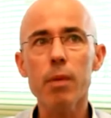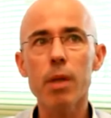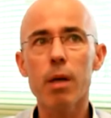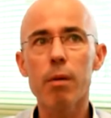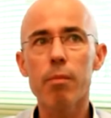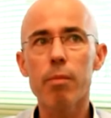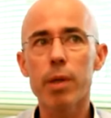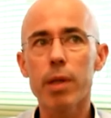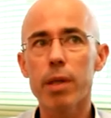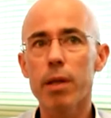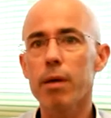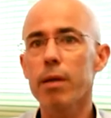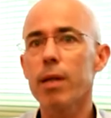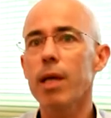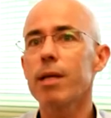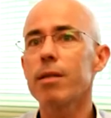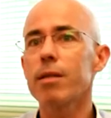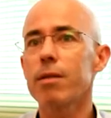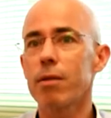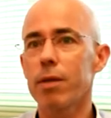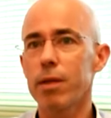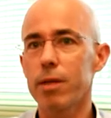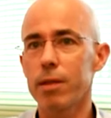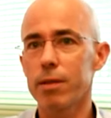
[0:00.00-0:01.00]
but not as
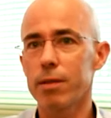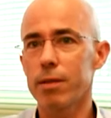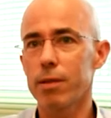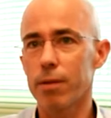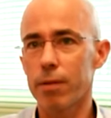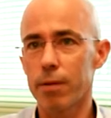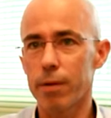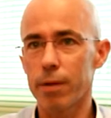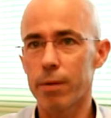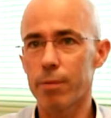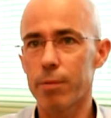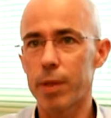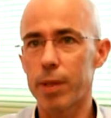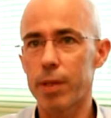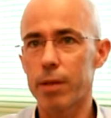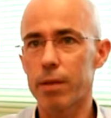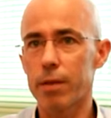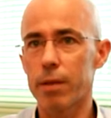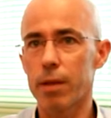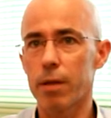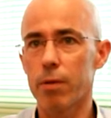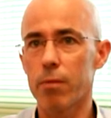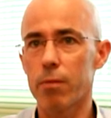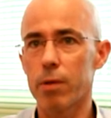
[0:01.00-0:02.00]
a historian, because
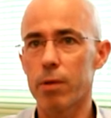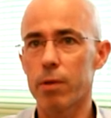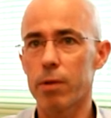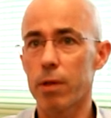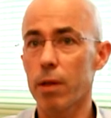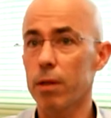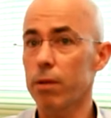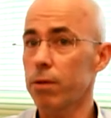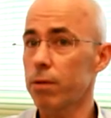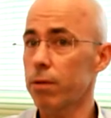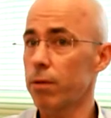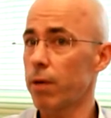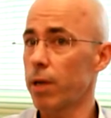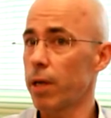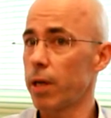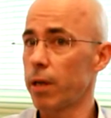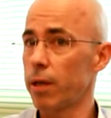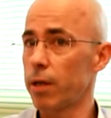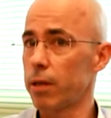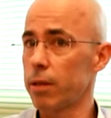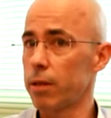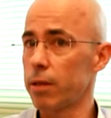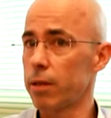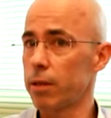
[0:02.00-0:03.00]
I was not
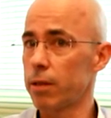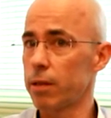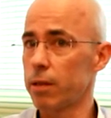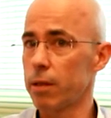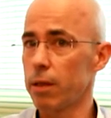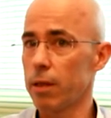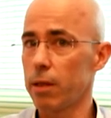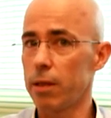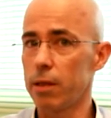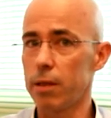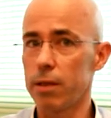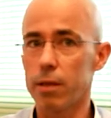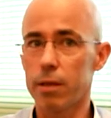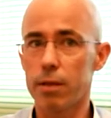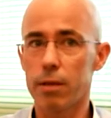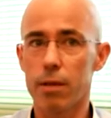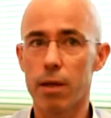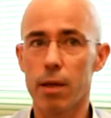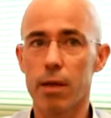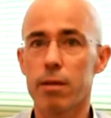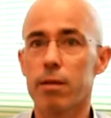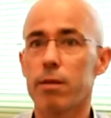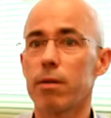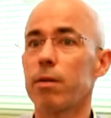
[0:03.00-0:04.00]
trained
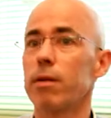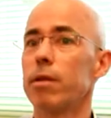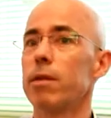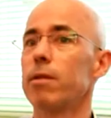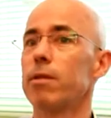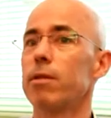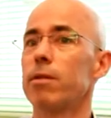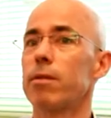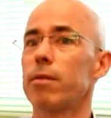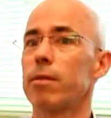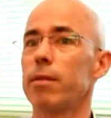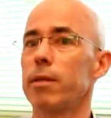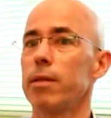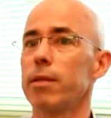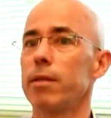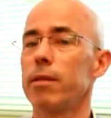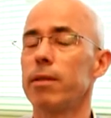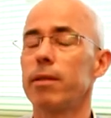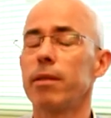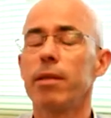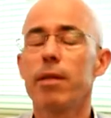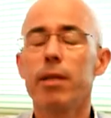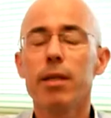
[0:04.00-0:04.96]
as a historian.